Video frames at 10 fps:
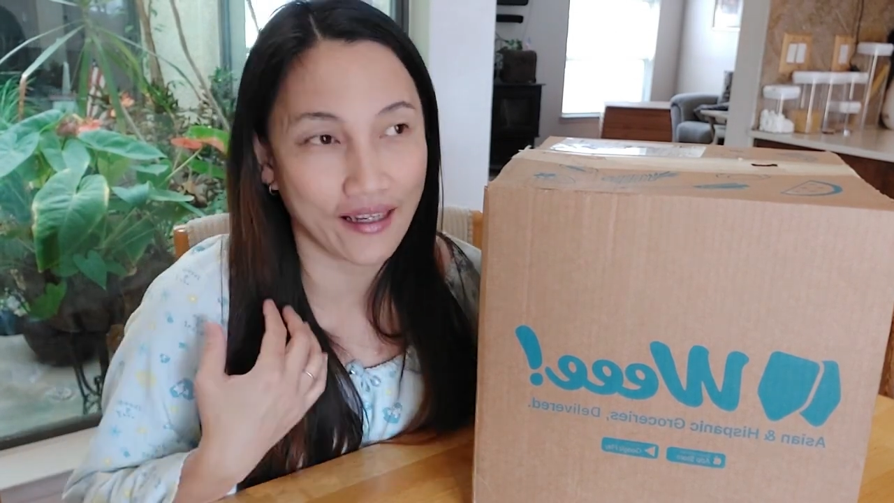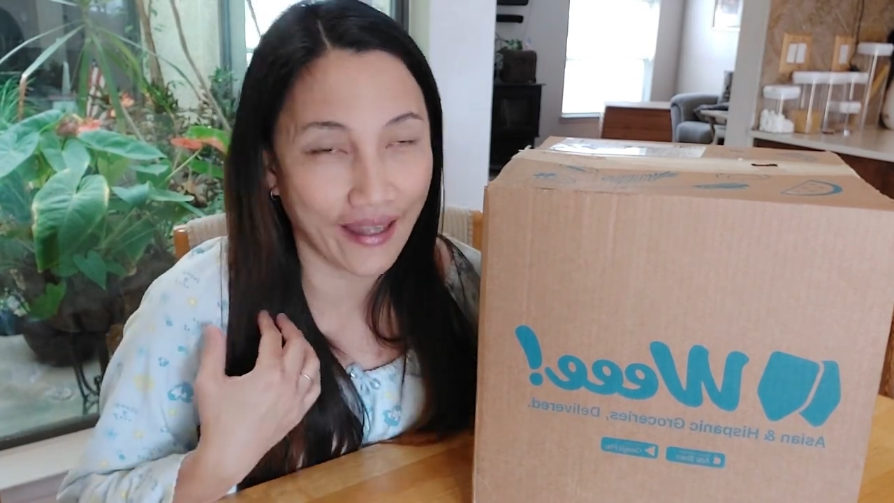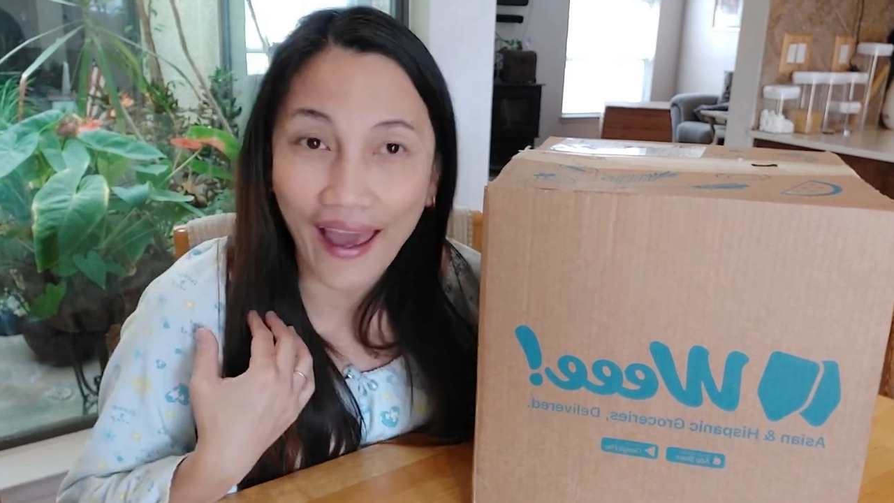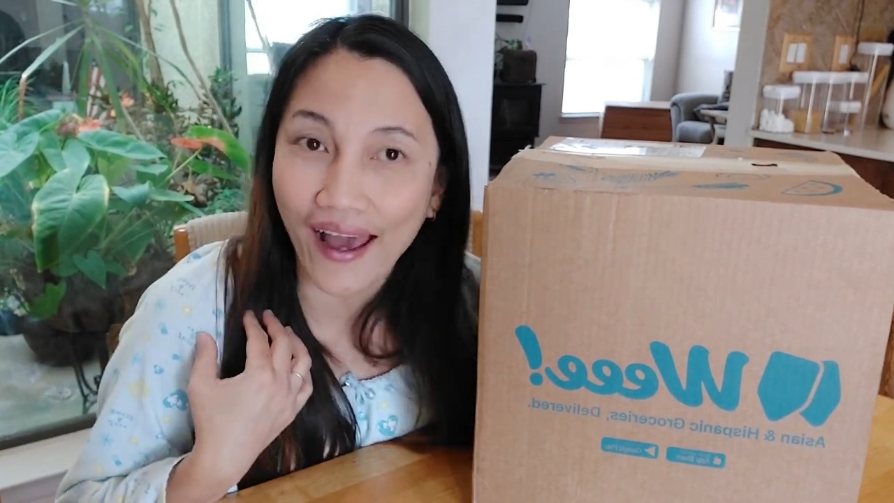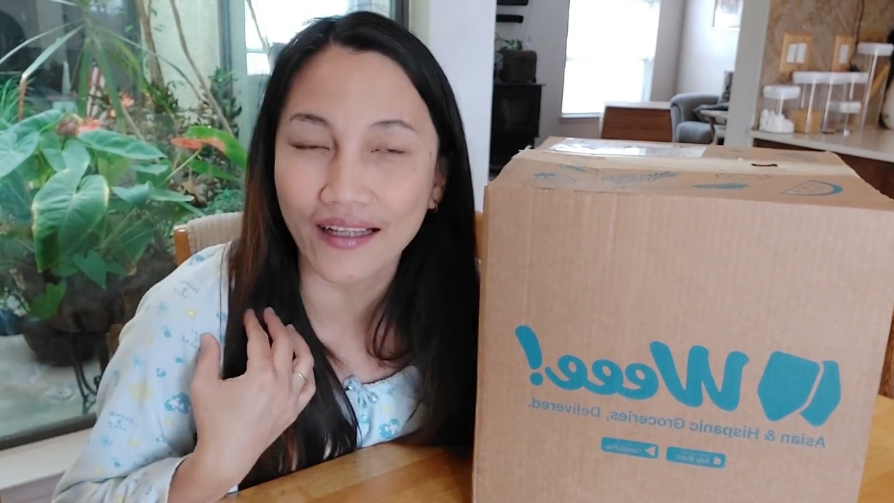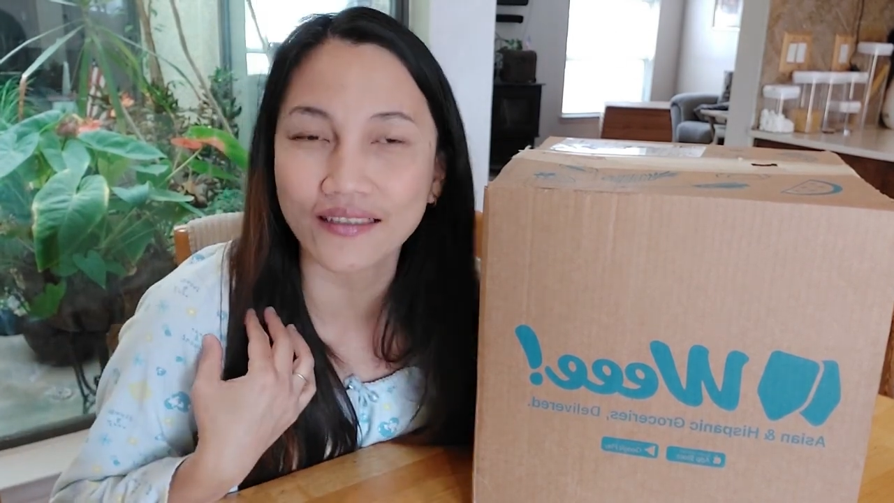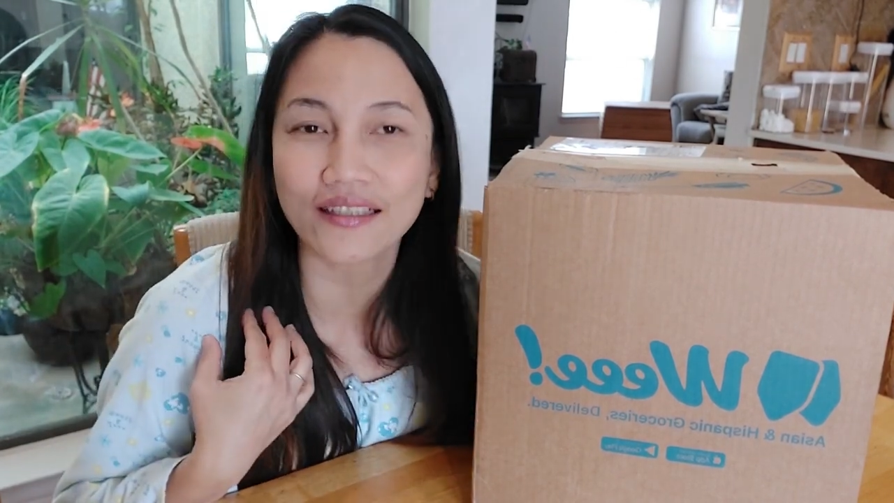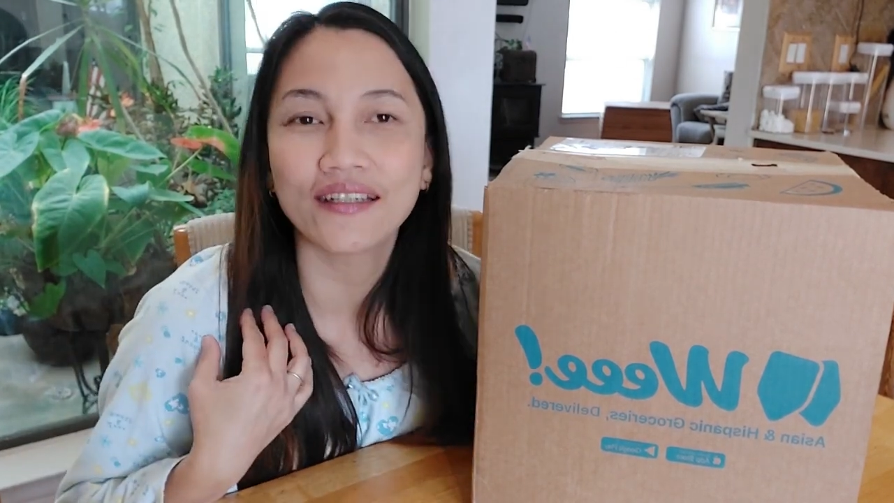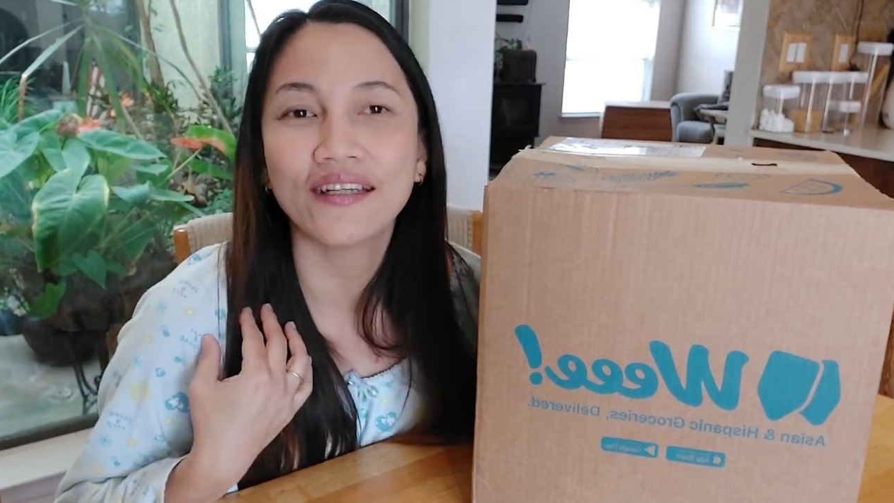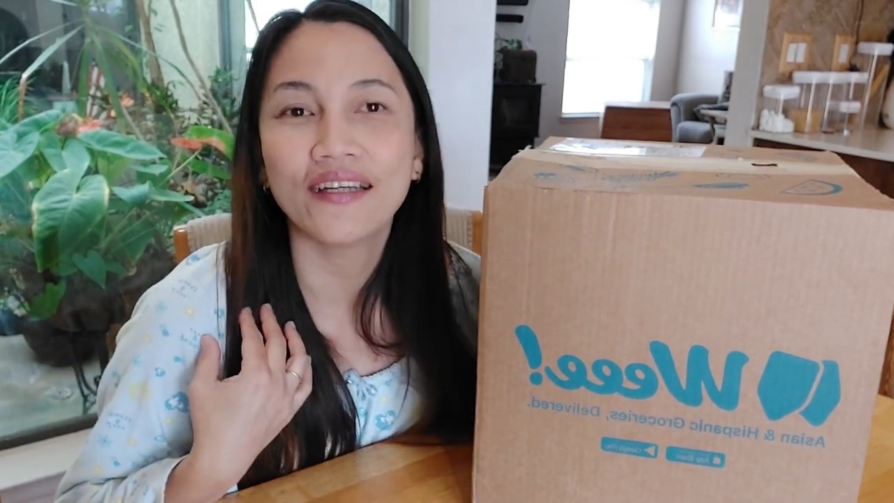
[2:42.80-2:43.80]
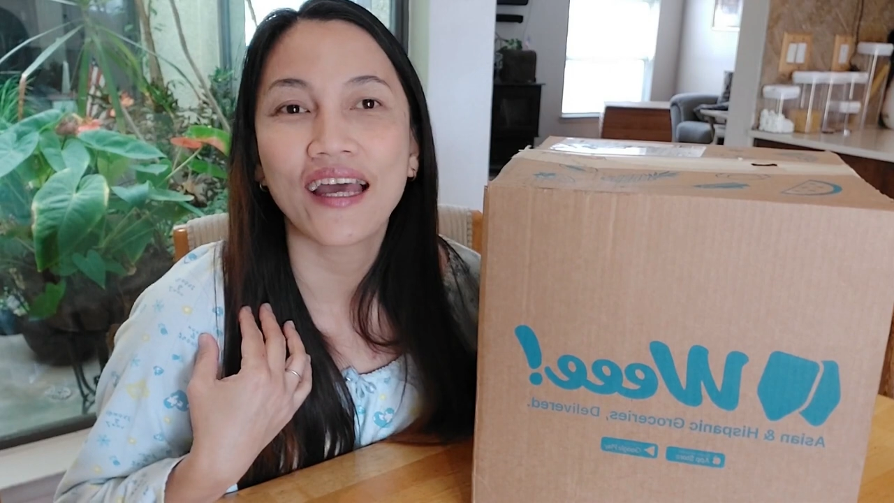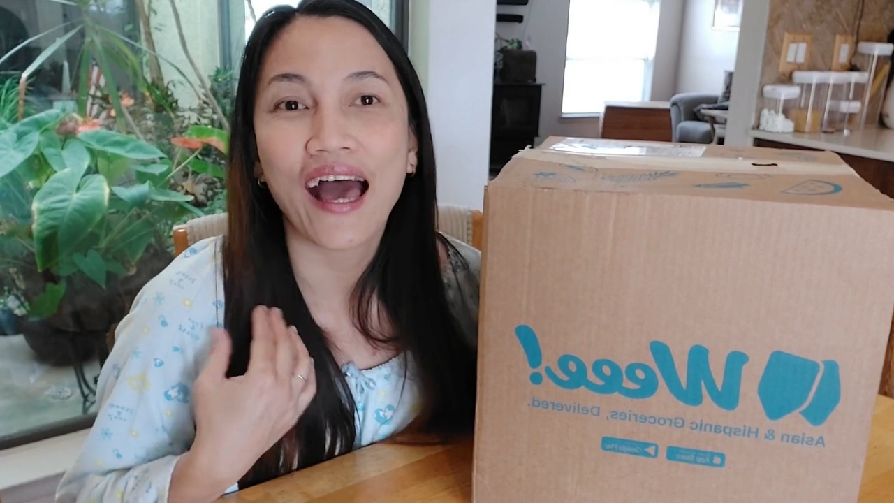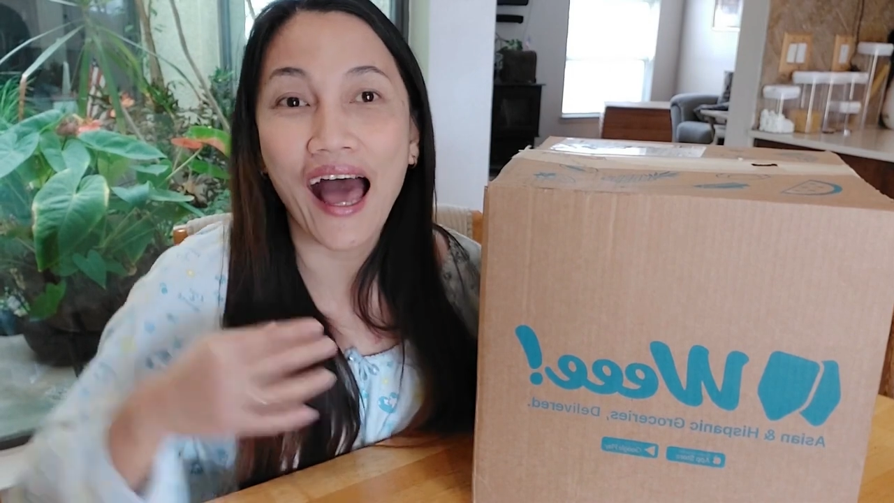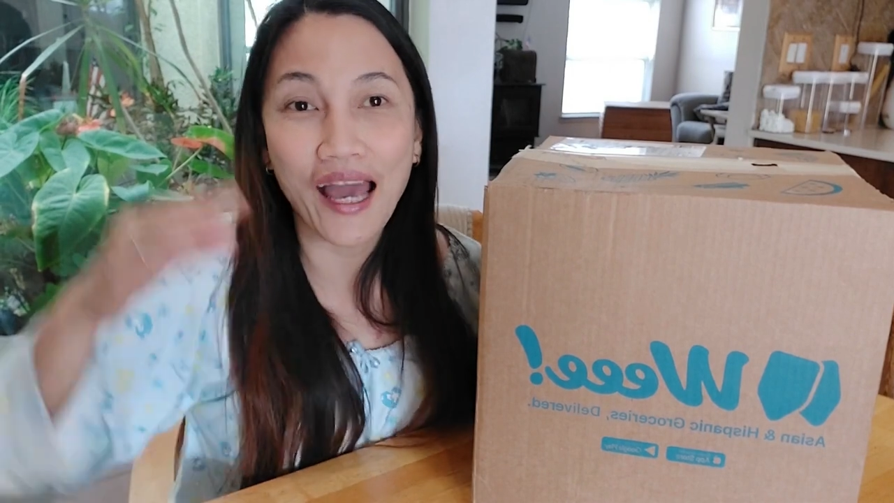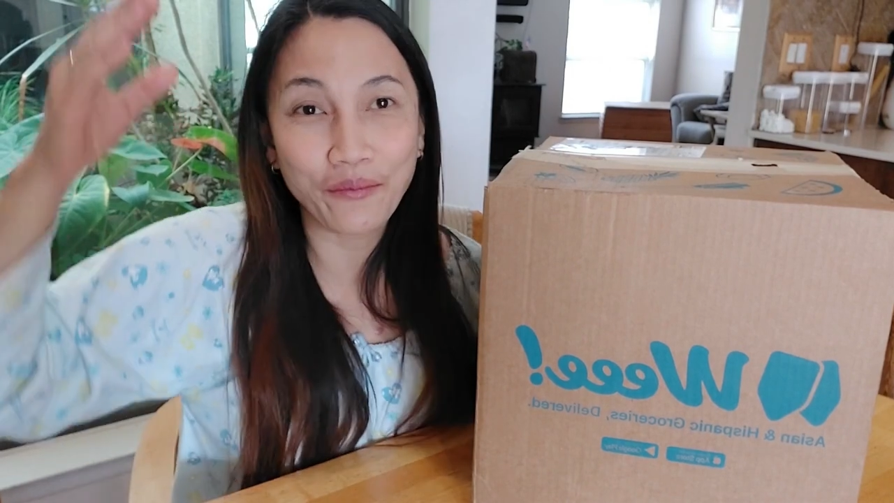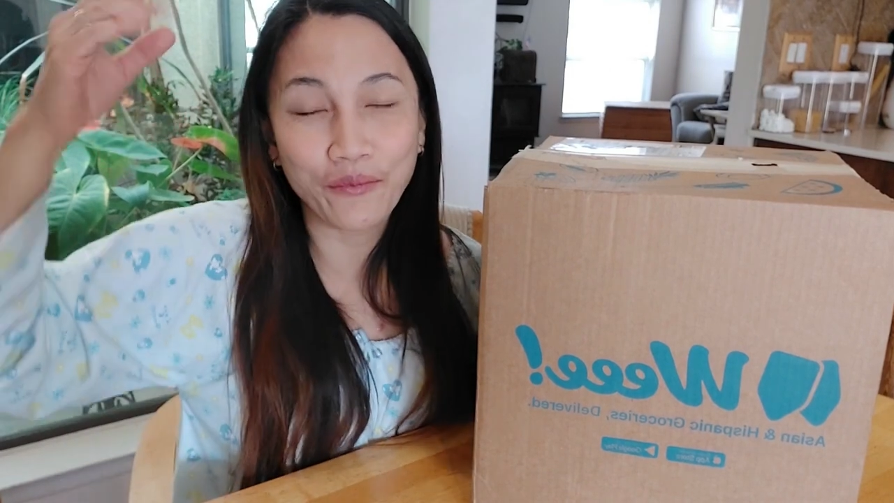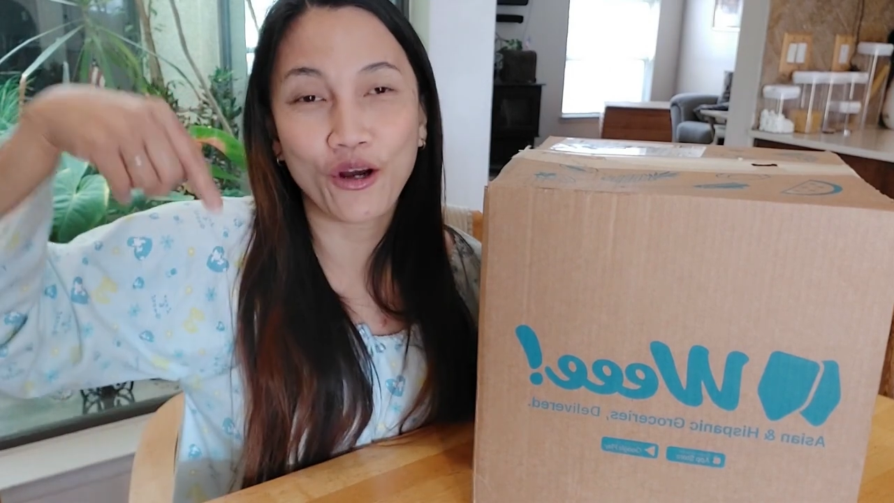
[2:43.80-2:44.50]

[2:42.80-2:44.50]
got, I'm